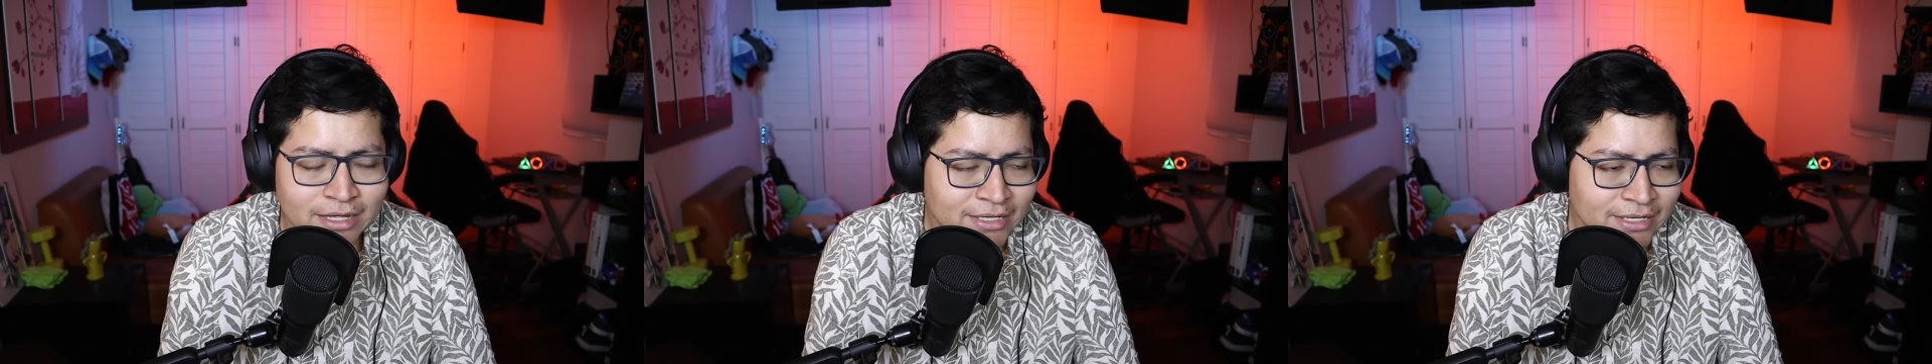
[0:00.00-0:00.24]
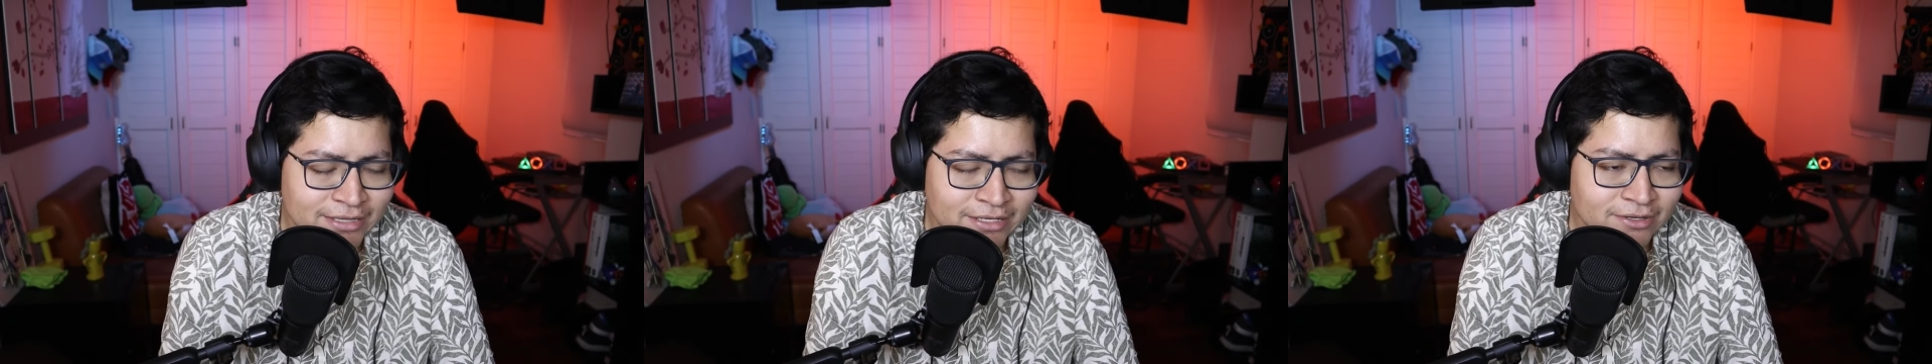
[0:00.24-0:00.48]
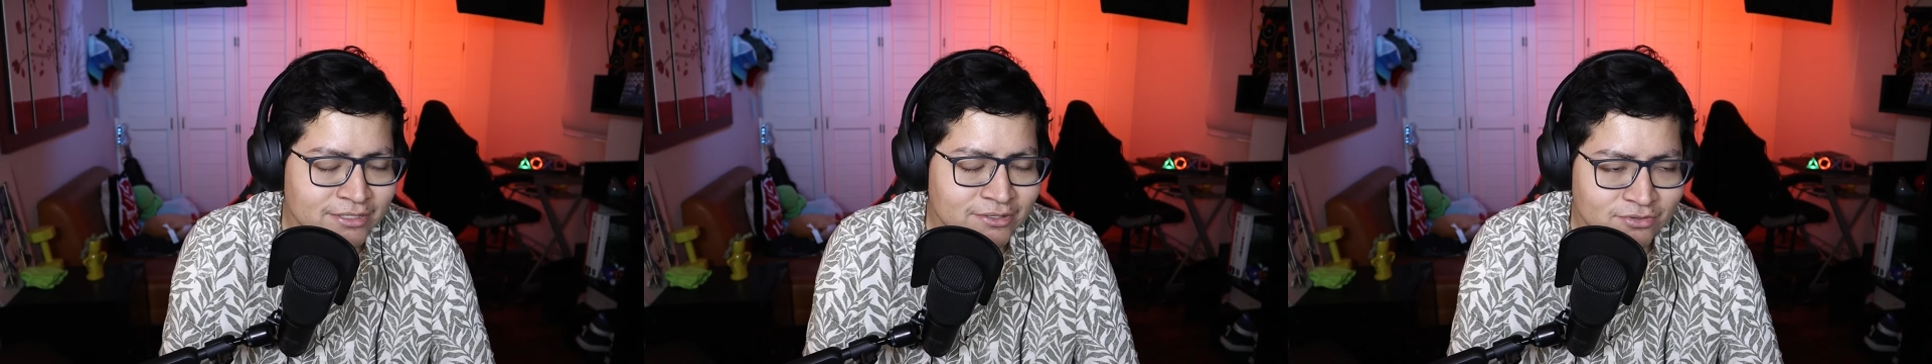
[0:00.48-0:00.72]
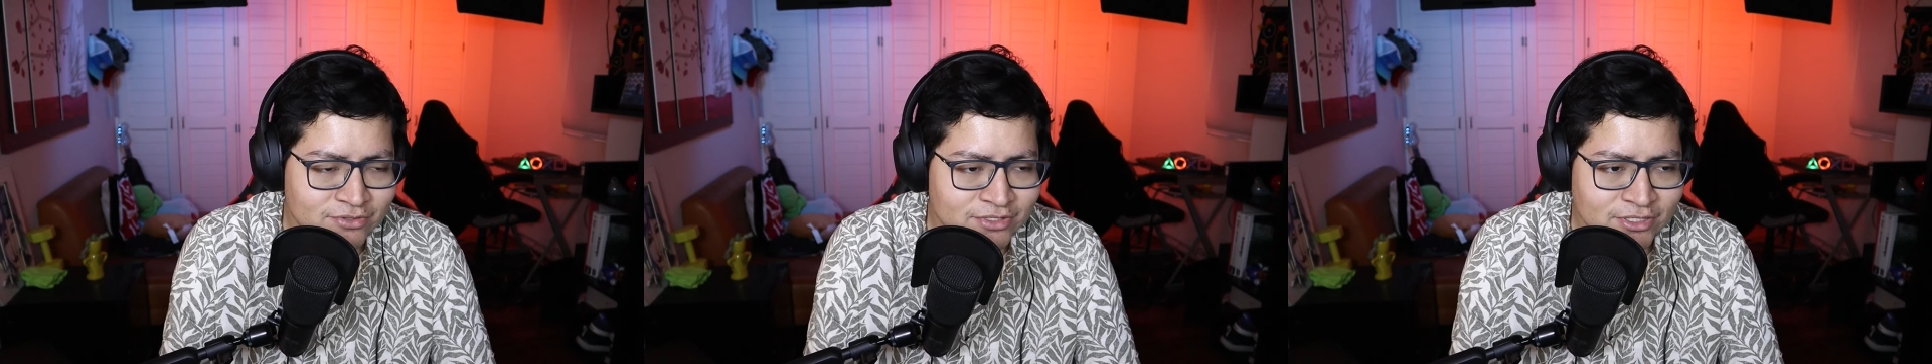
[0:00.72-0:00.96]
There are
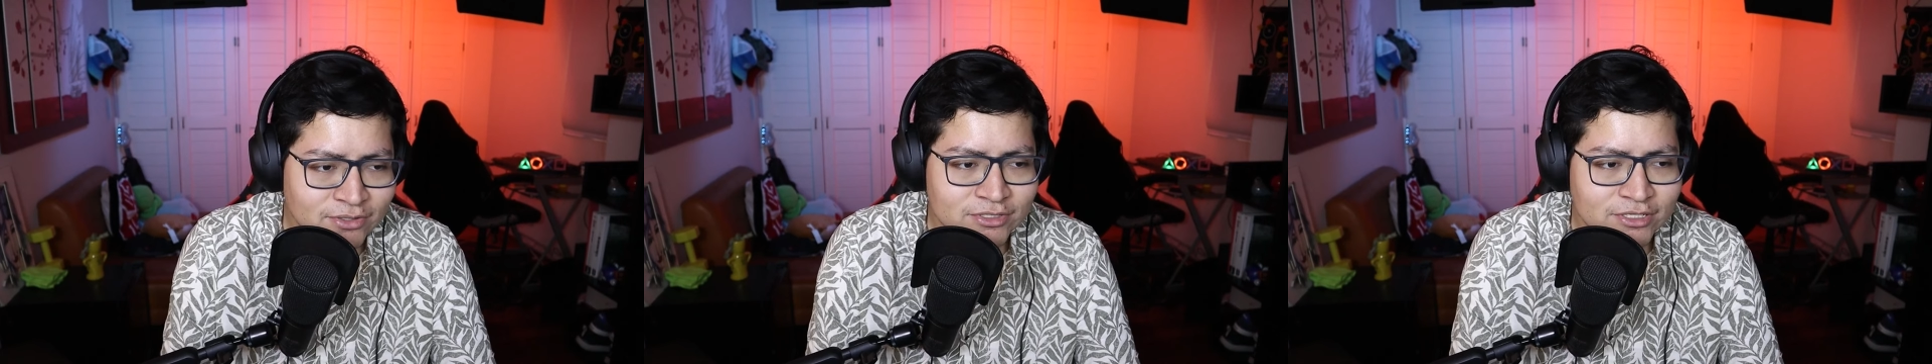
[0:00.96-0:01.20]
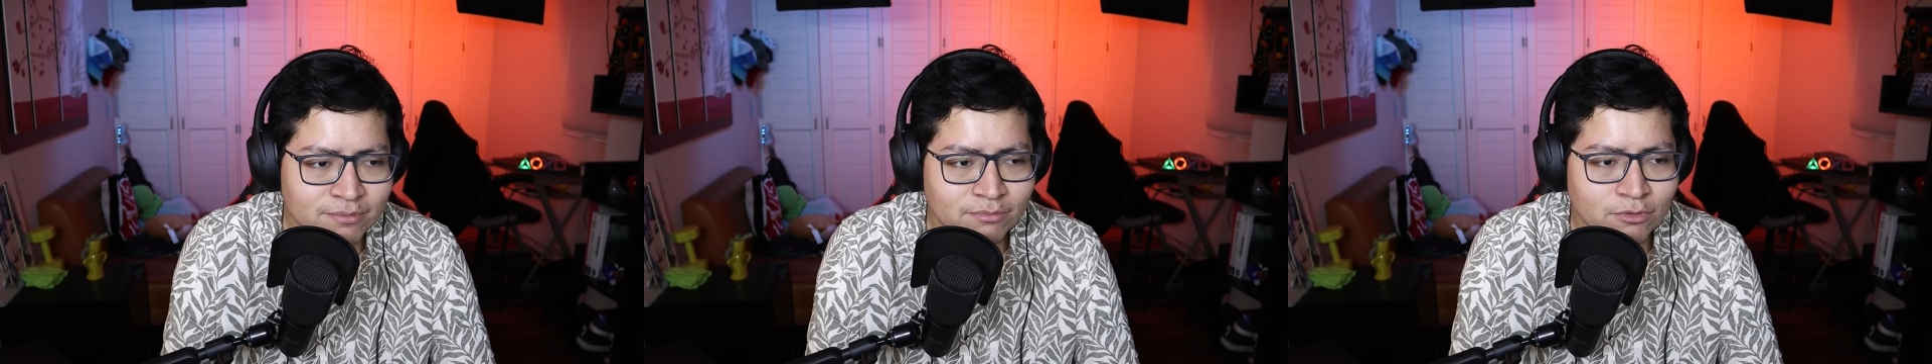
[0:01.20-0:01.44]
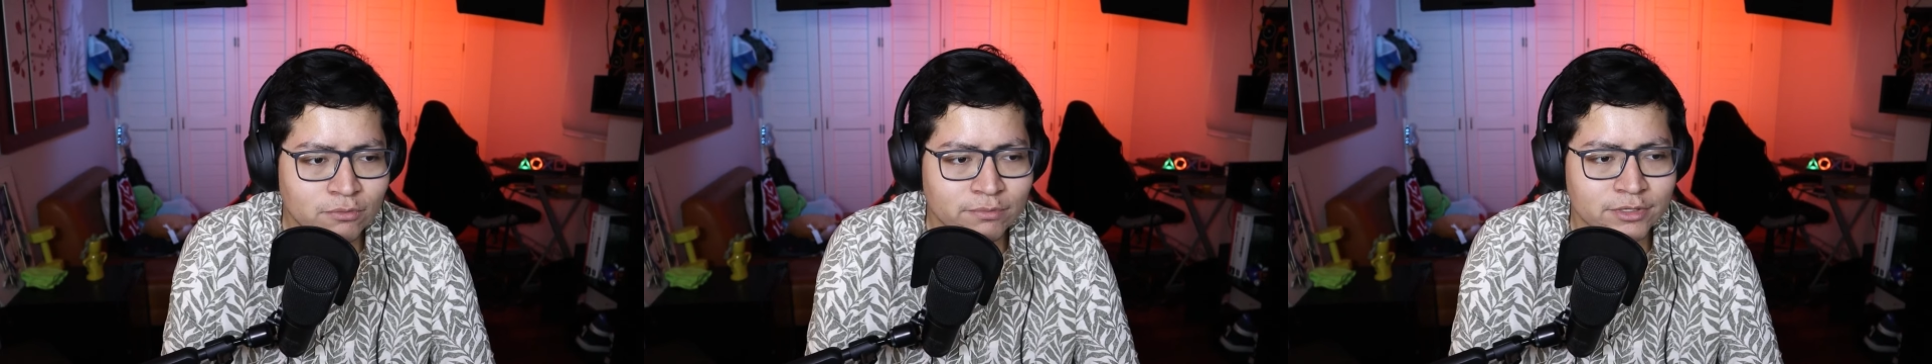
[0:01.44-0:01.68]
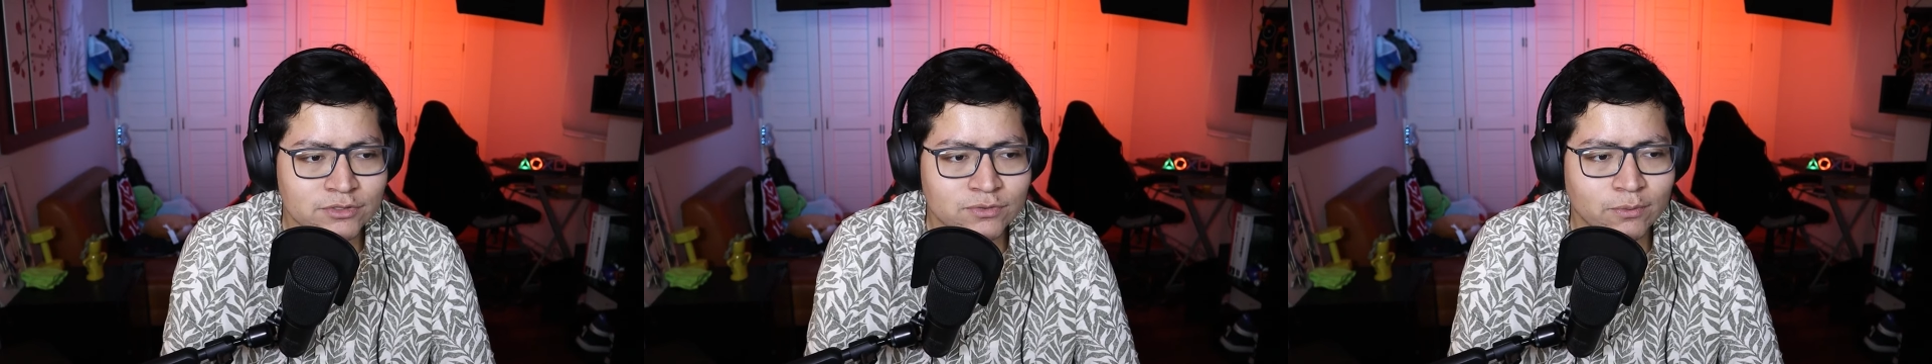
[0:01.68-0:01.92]
still some
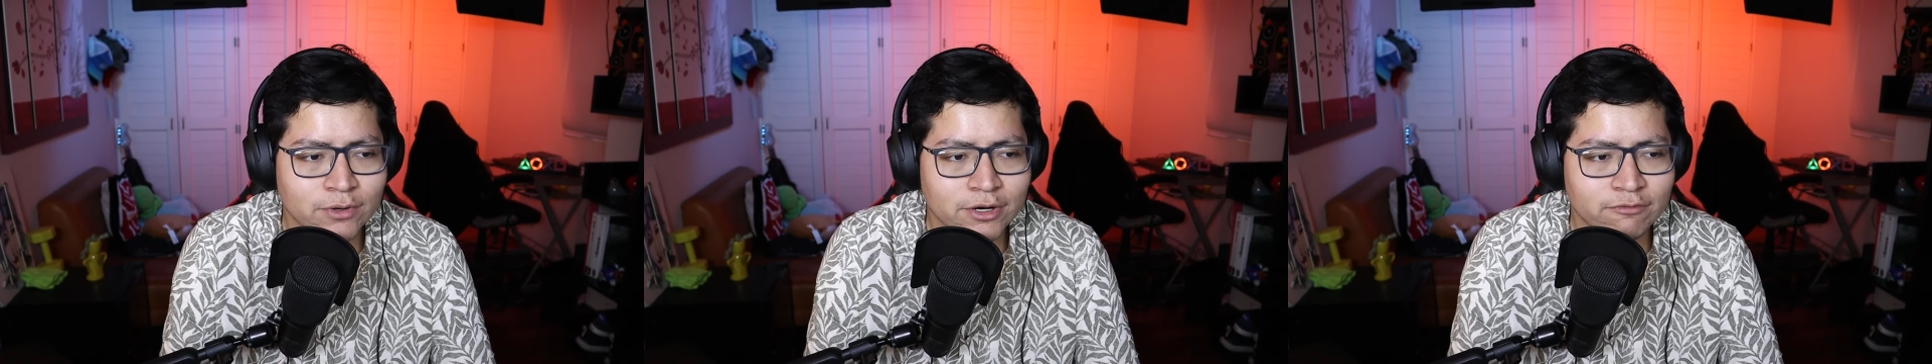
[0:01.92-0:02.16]
moments where,